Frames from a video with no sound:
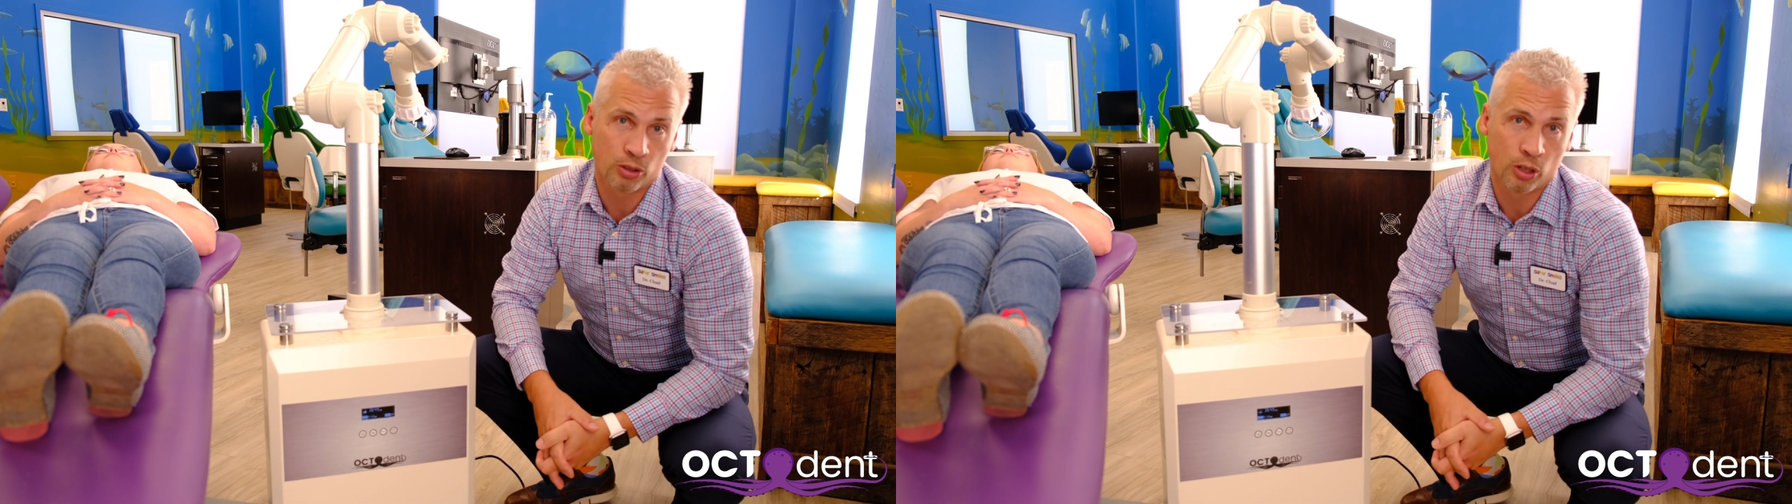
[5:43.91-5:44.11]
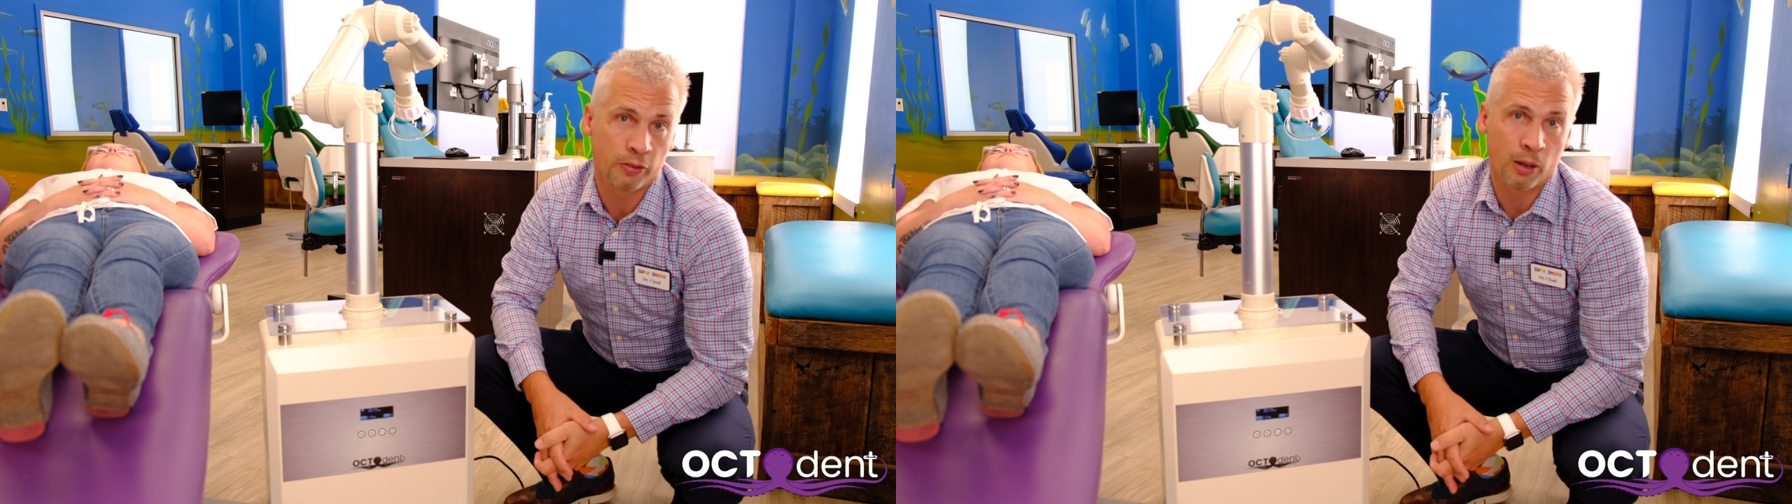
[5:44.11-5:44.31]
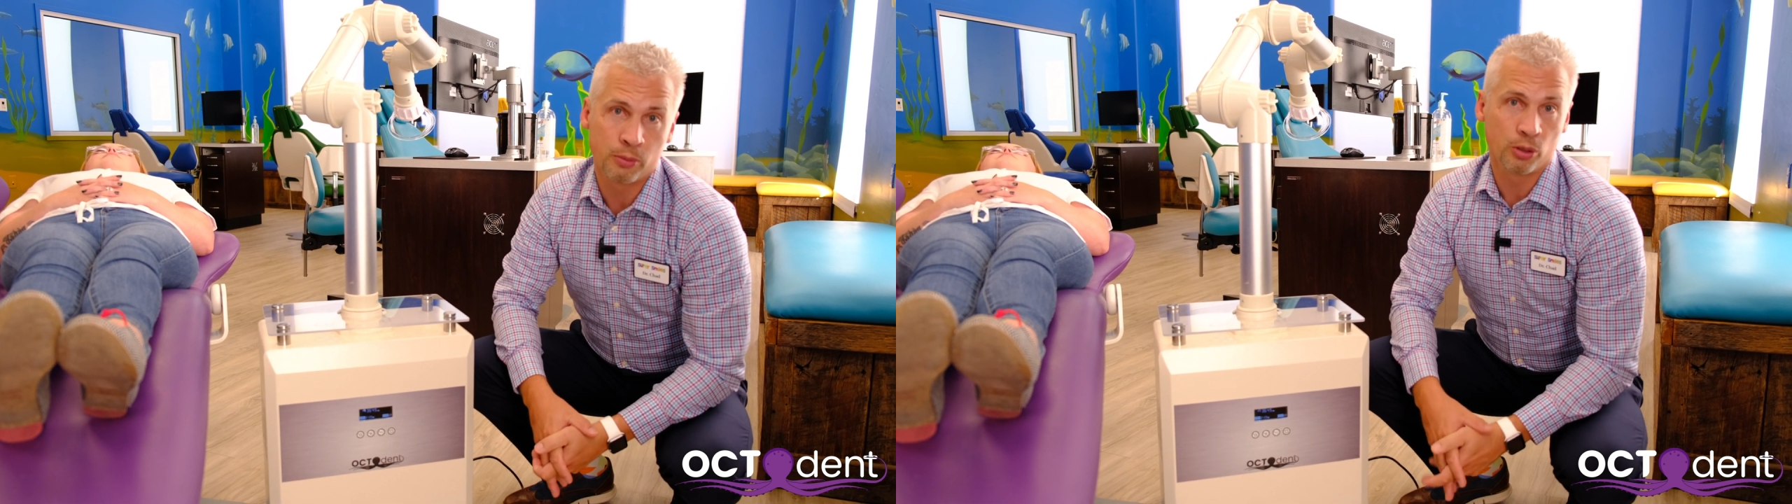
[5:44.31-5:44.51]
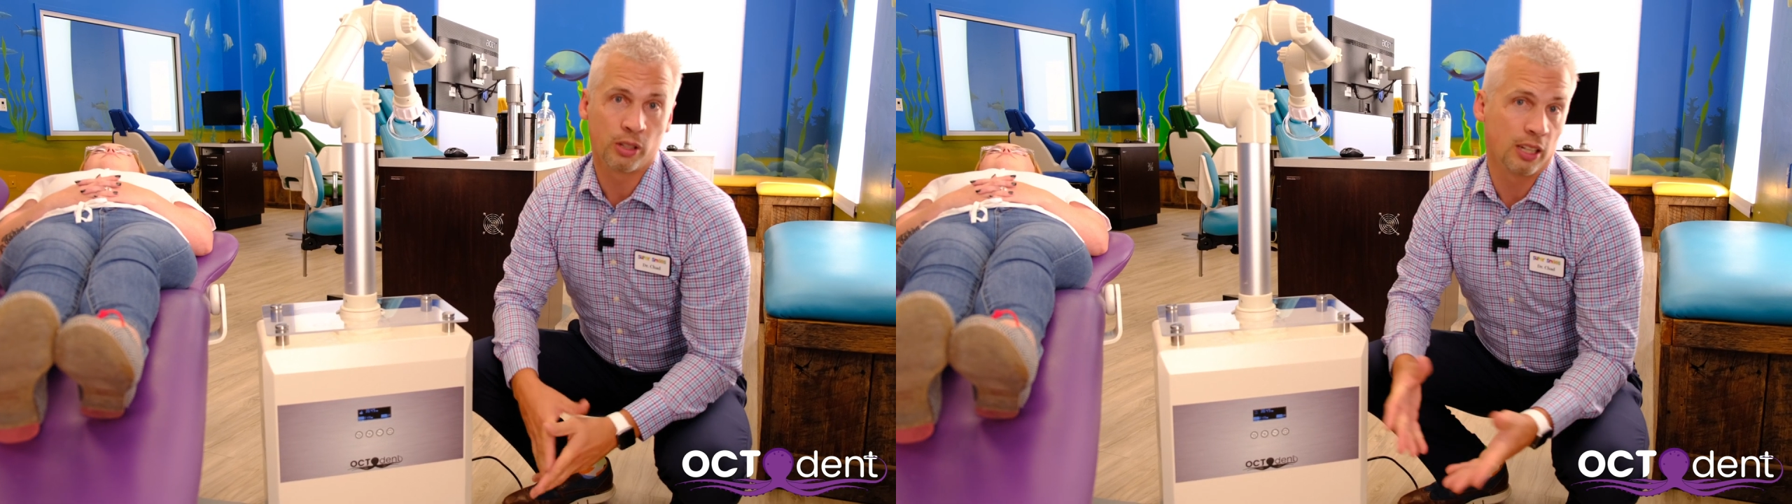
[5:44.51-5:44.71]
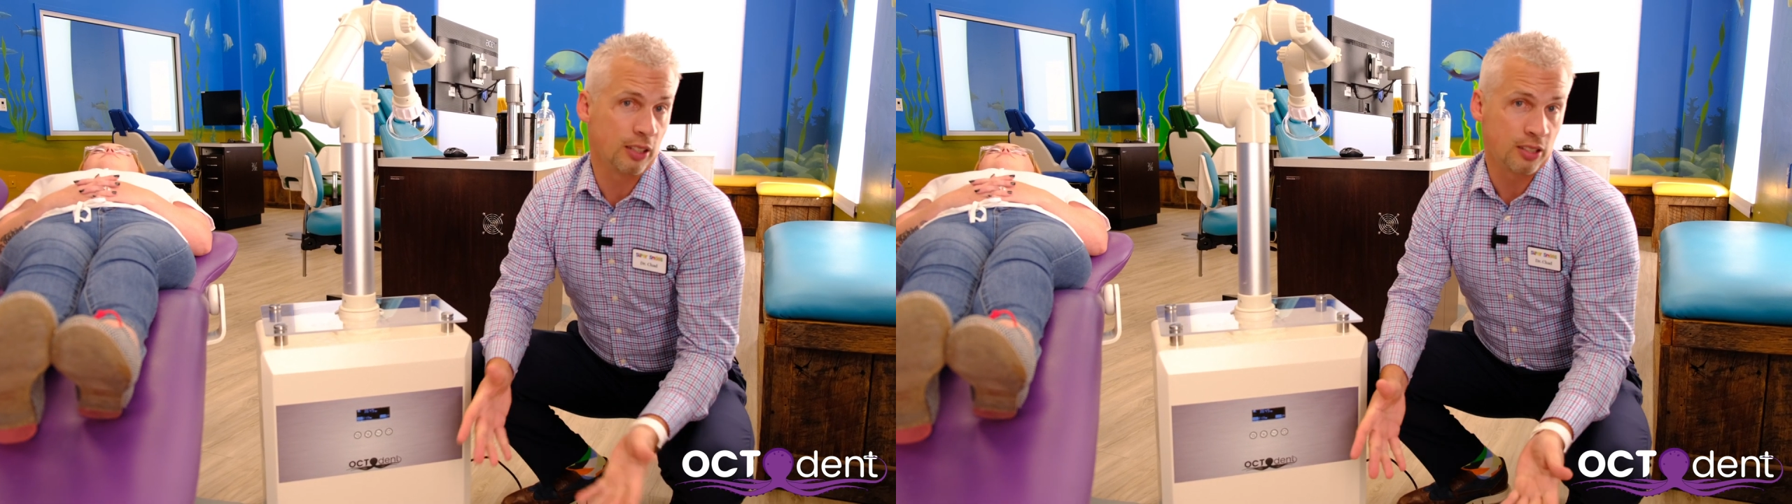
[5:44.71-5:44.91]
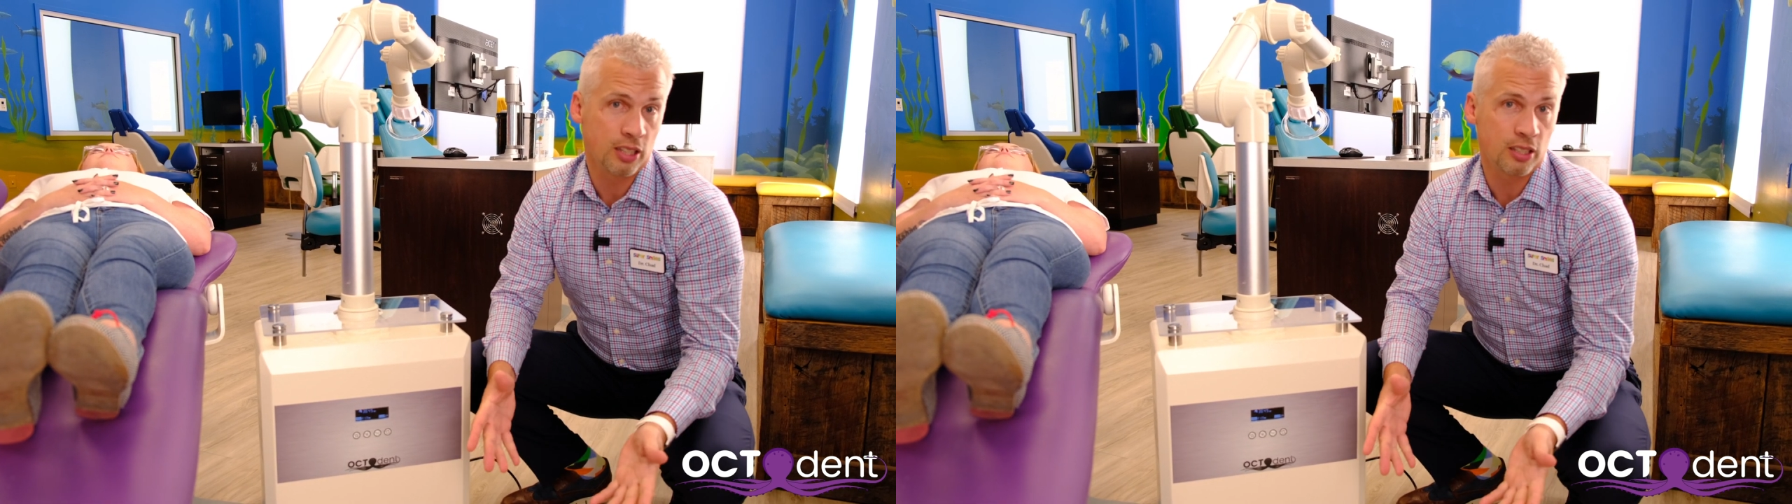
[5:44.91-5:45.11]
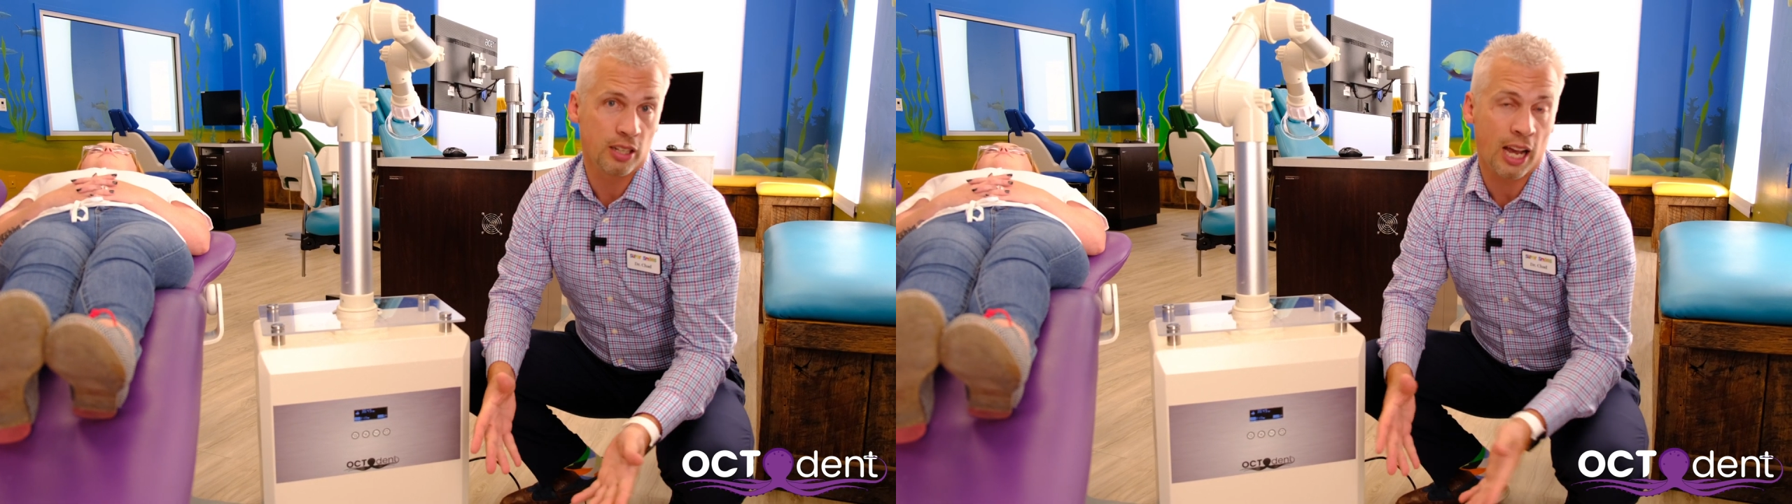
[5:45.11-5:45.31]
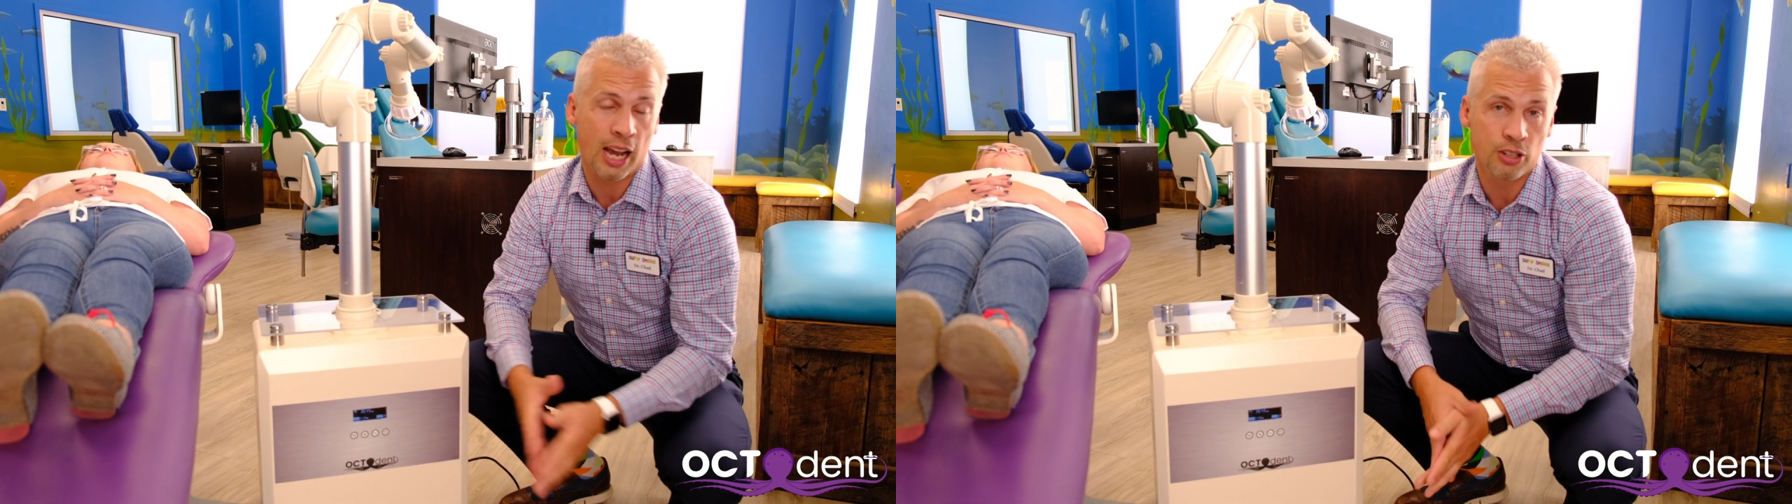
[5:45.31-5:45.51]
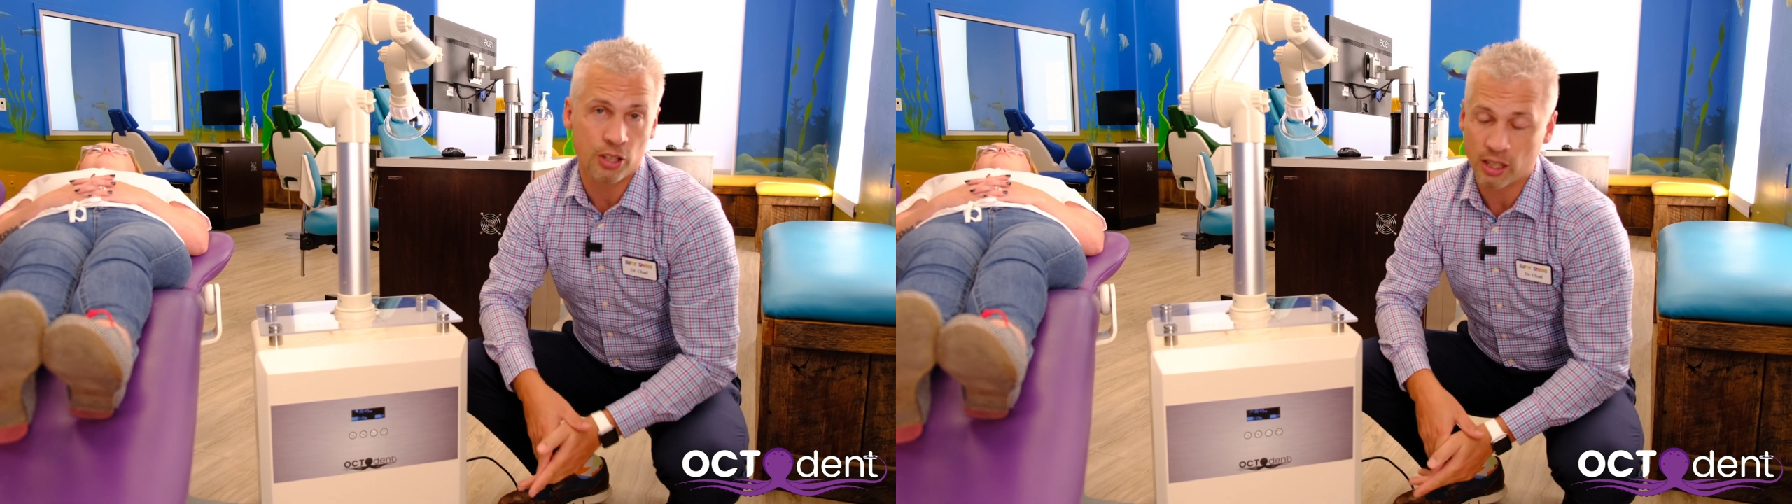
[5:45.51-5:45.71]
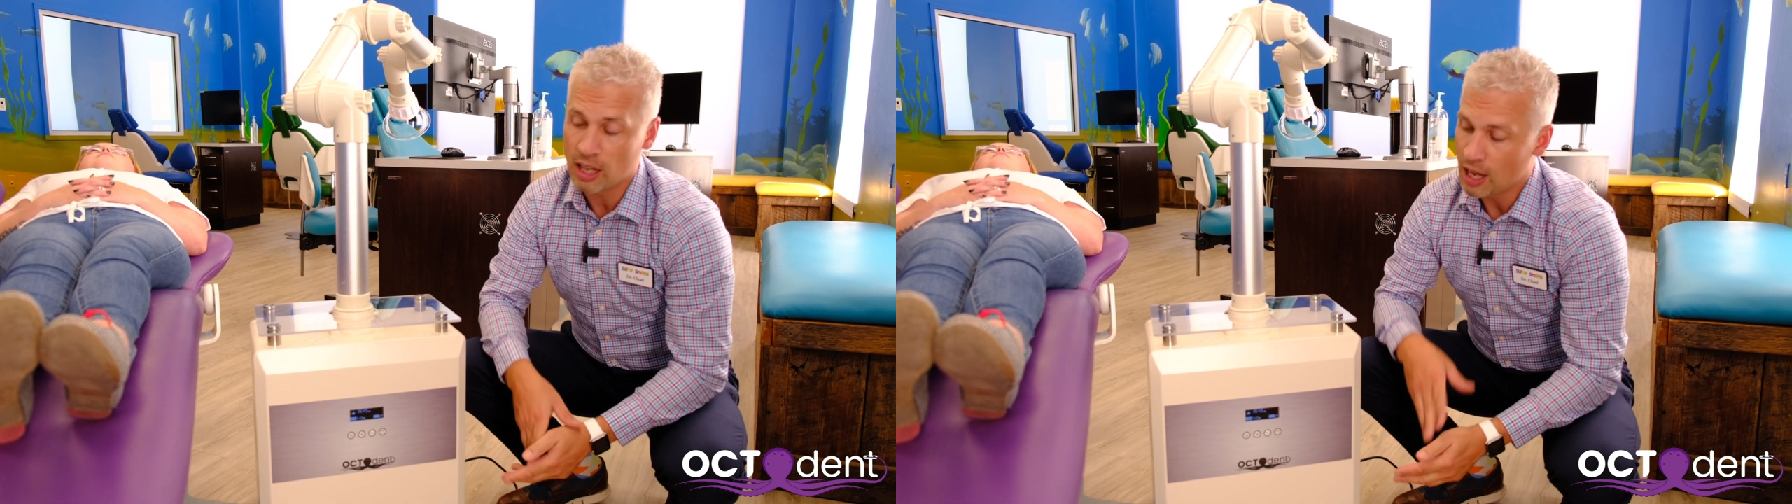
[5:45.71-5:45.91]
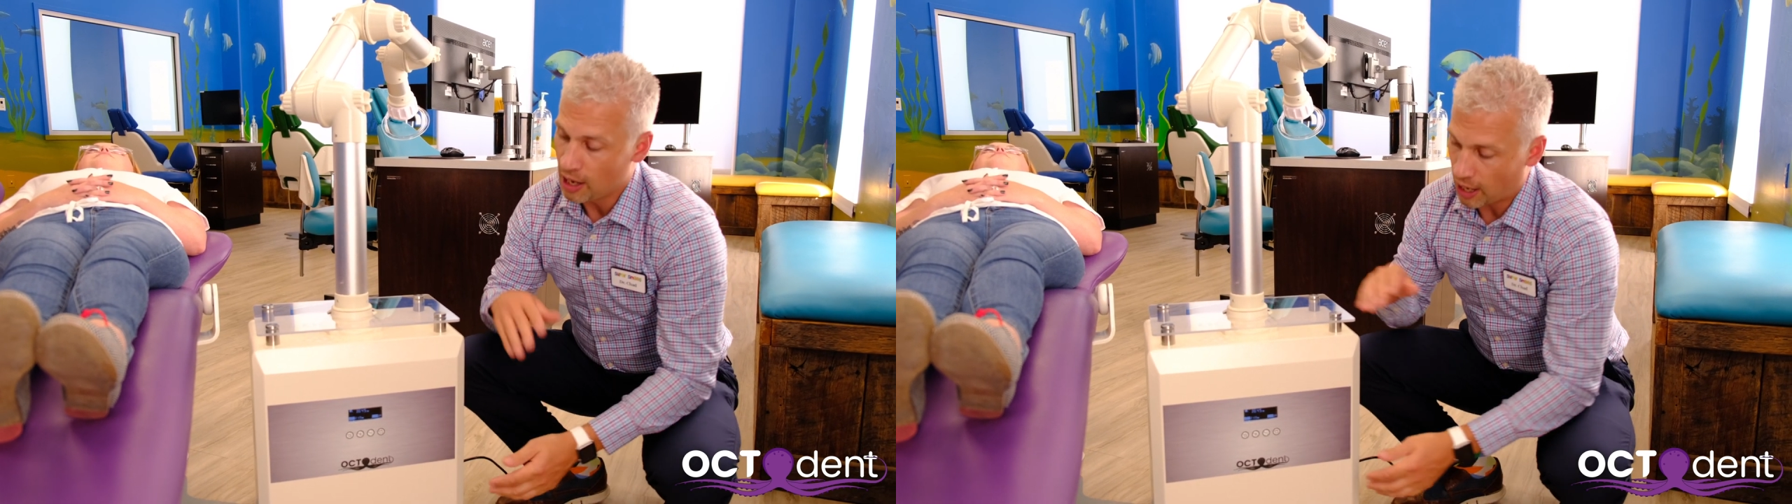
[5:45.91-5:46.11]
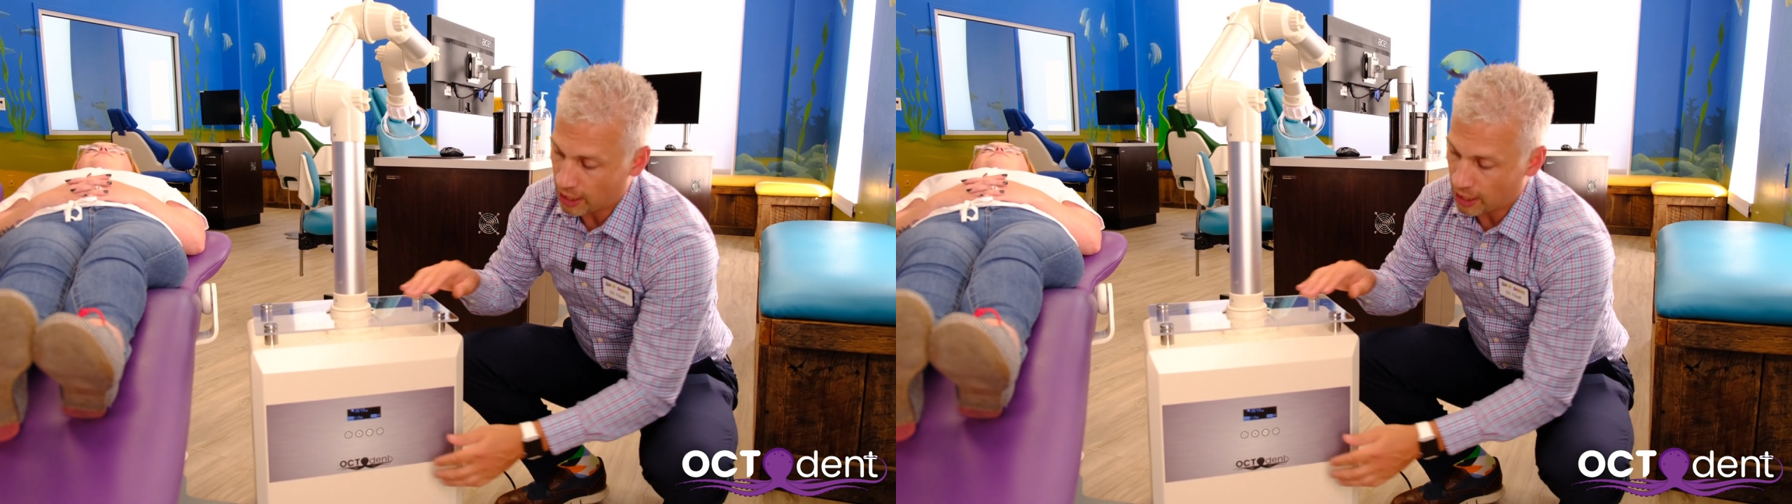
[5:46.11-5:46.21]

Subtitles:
or if I'm doing an assisted hygiene, I